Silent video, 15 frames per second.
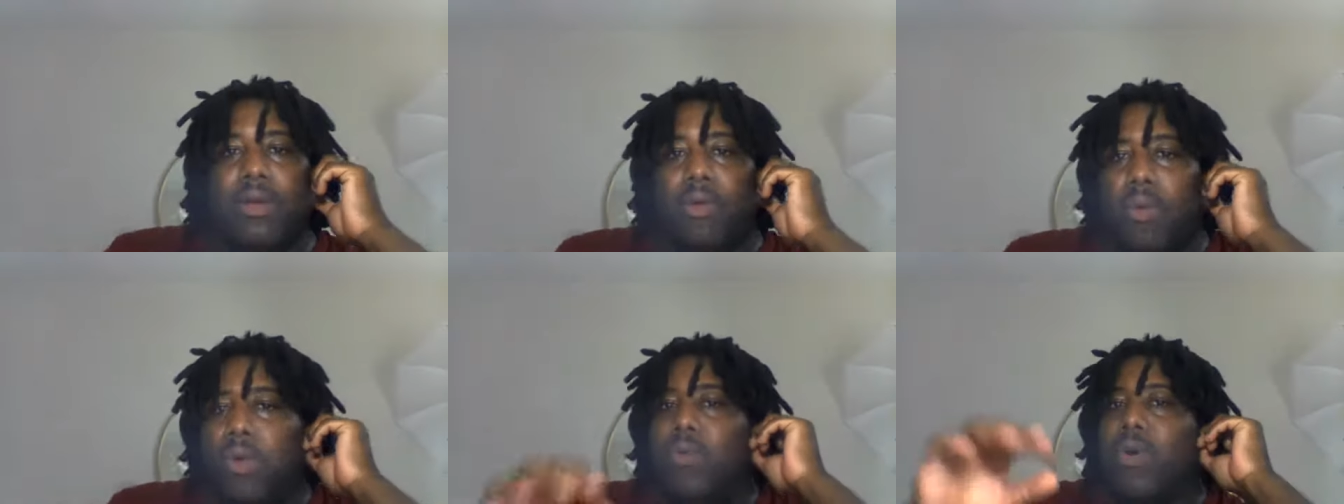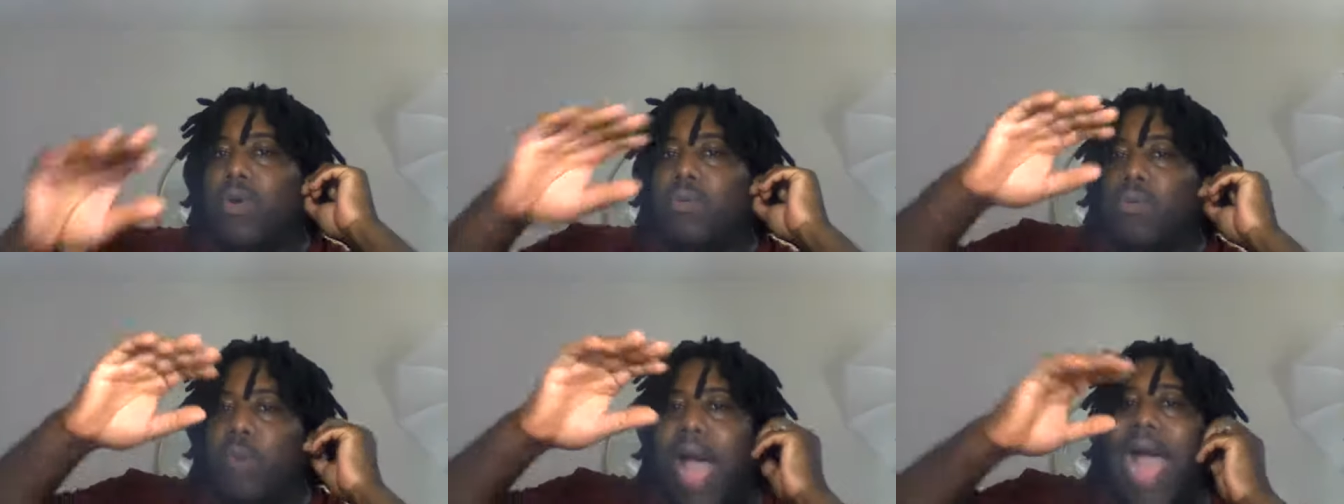We
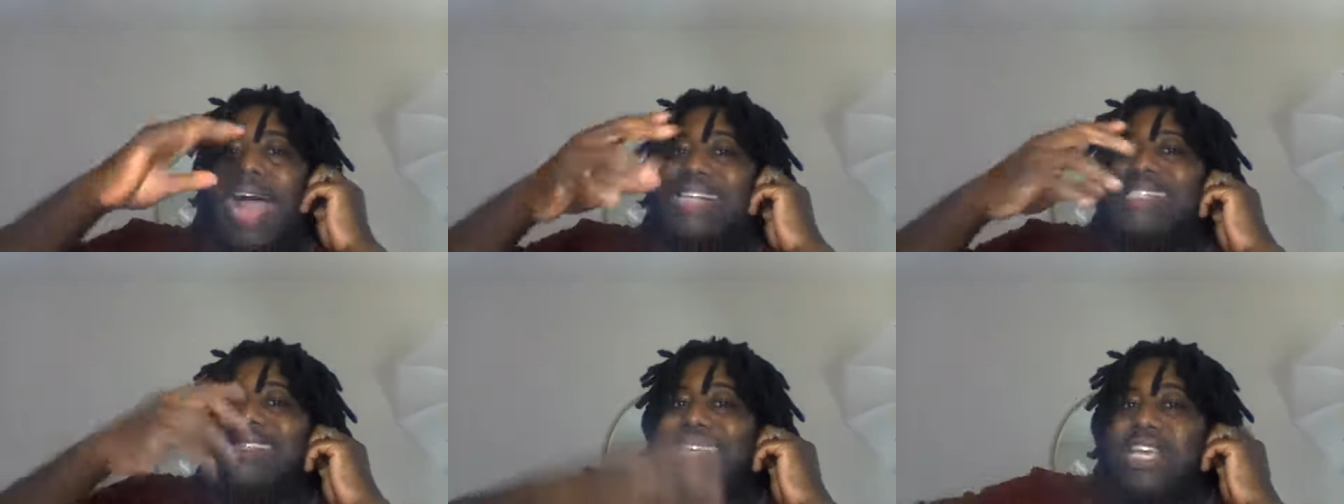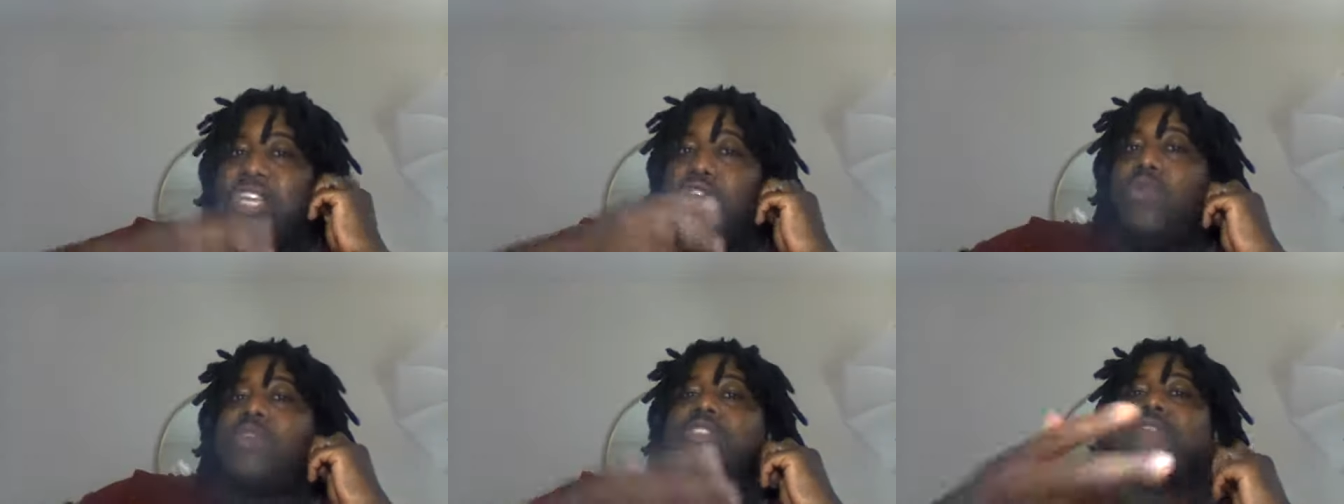want I see
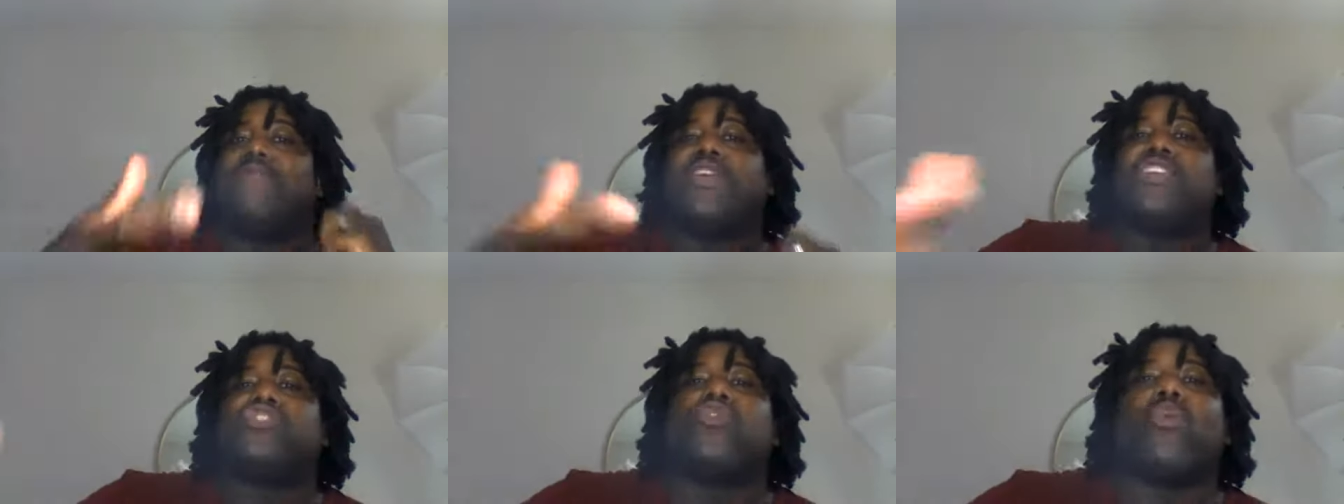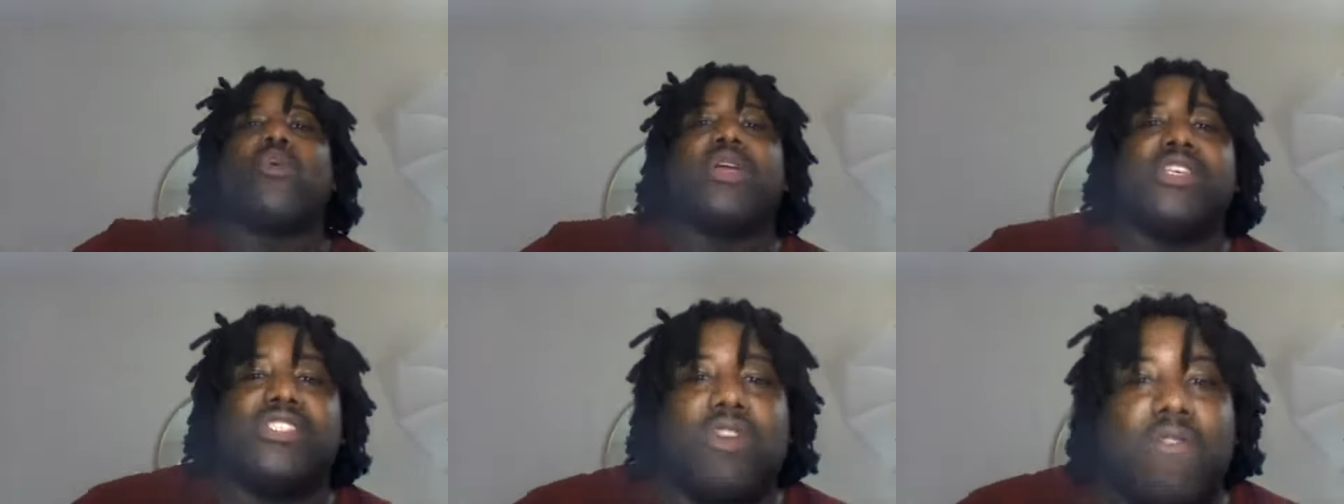you as a
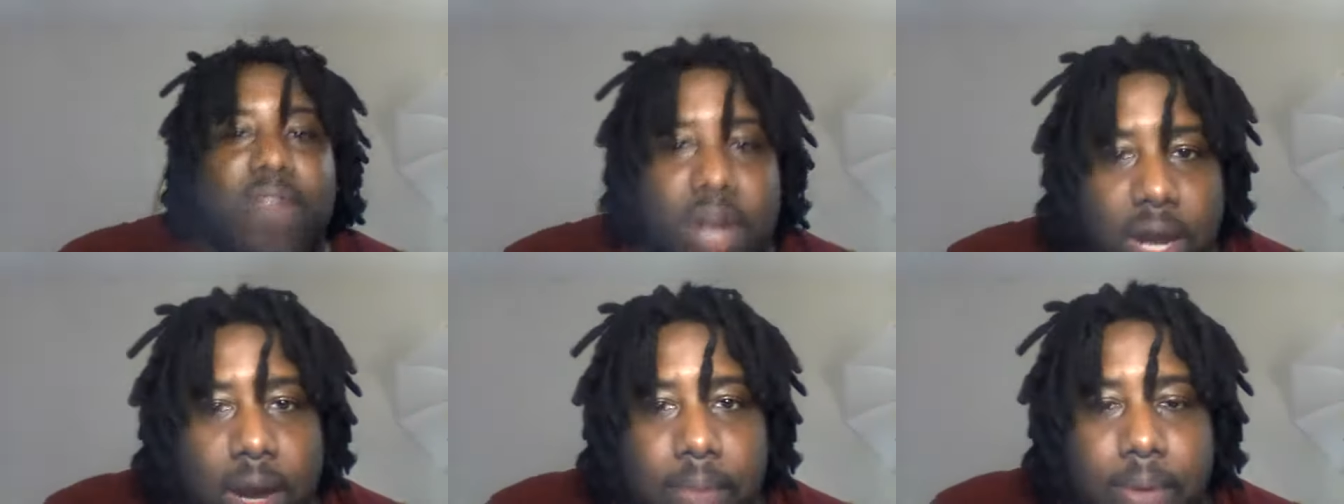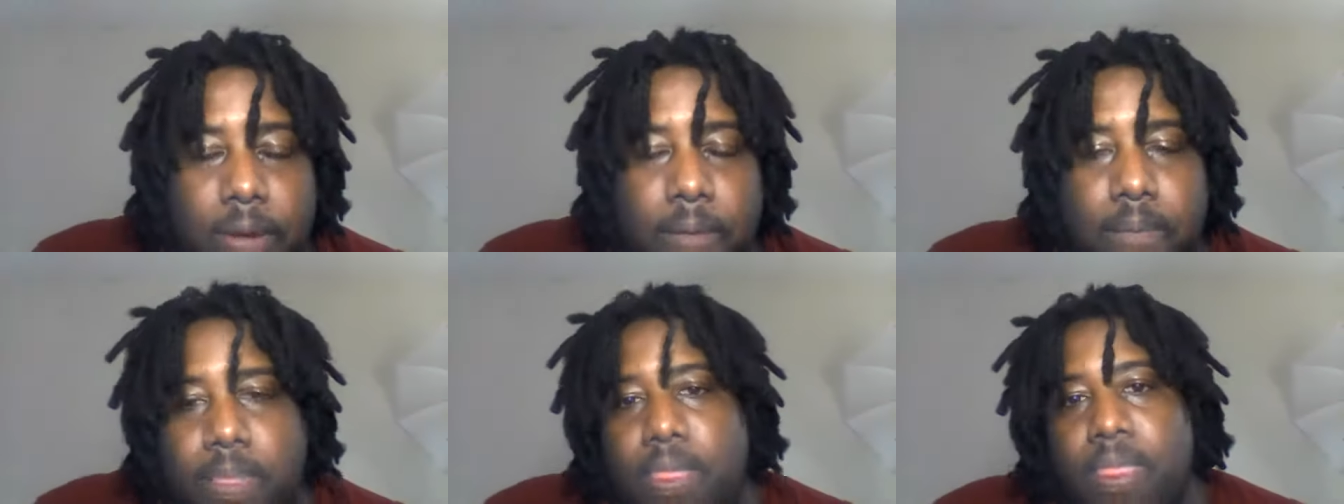victorious overcomer.
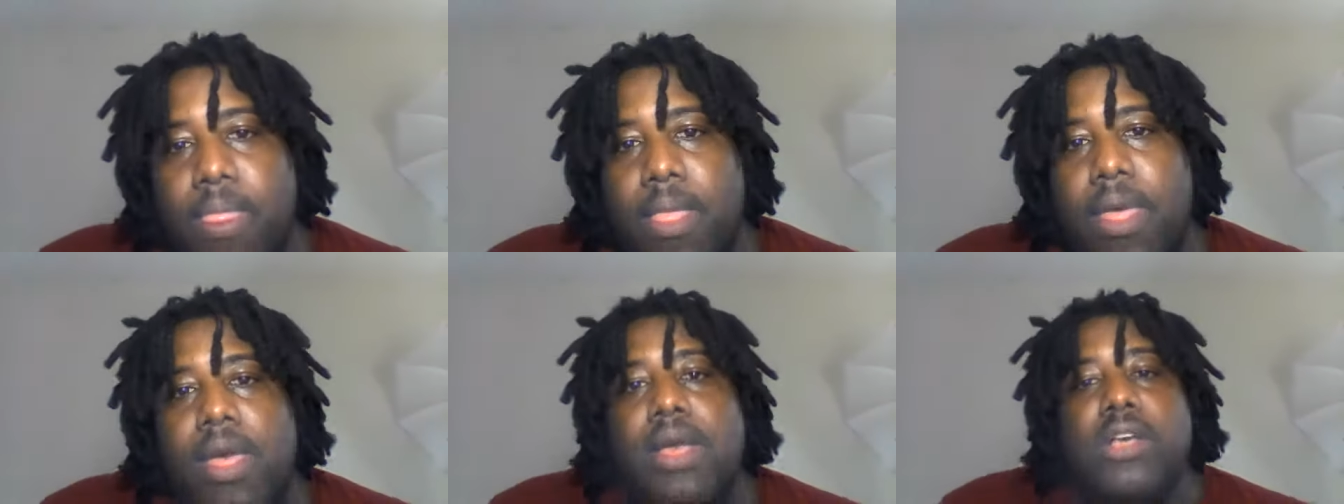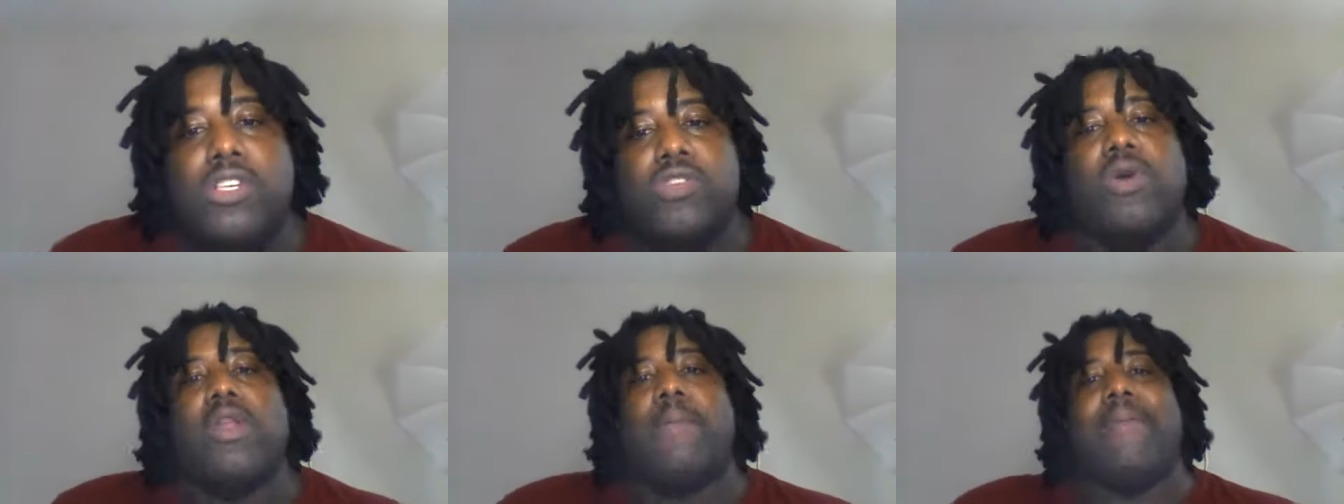
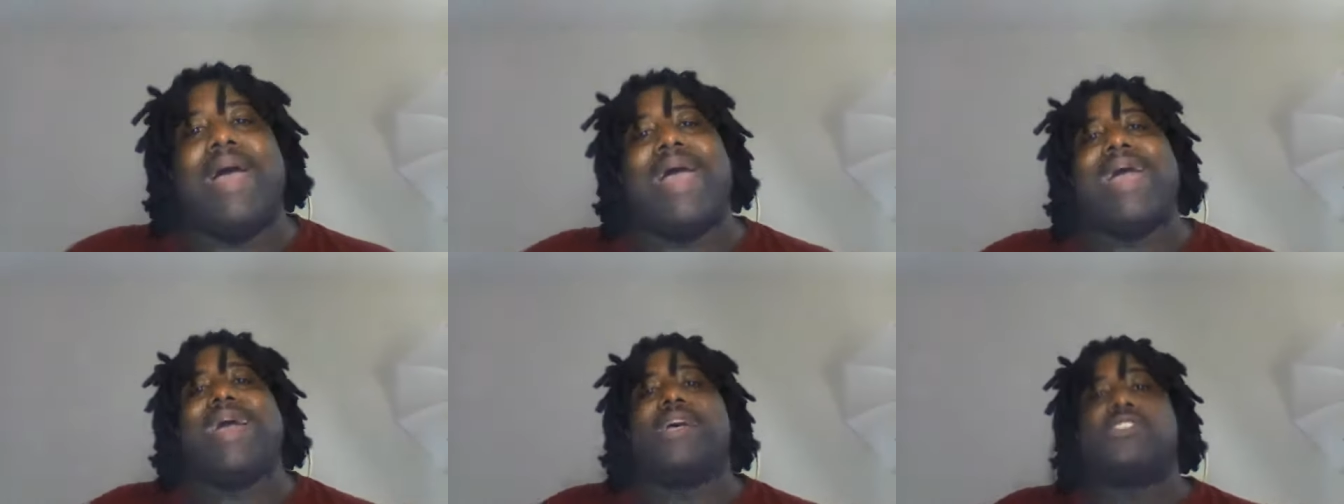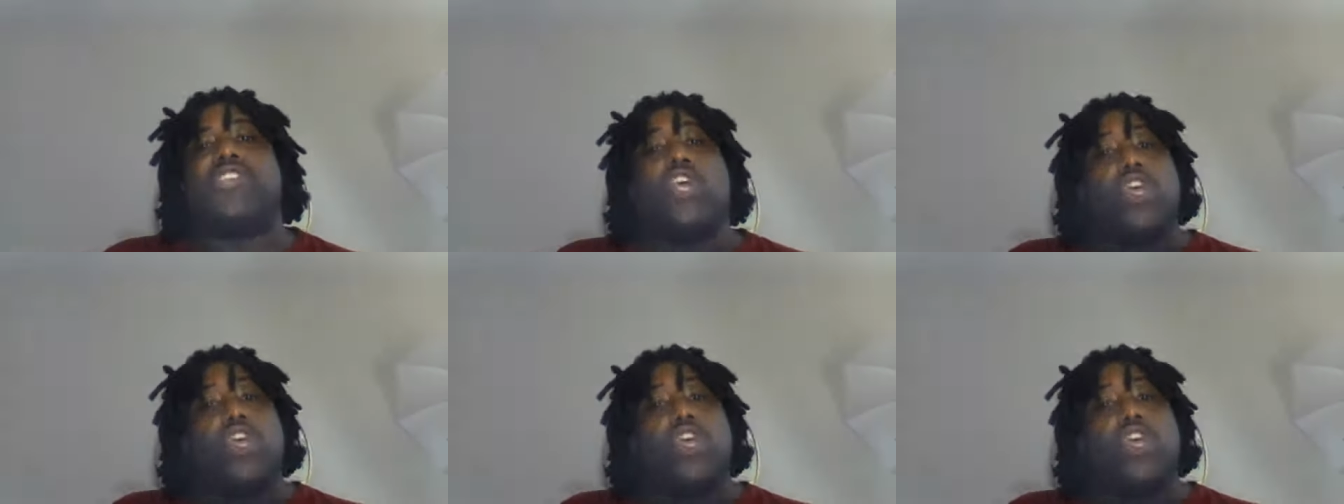So in the past,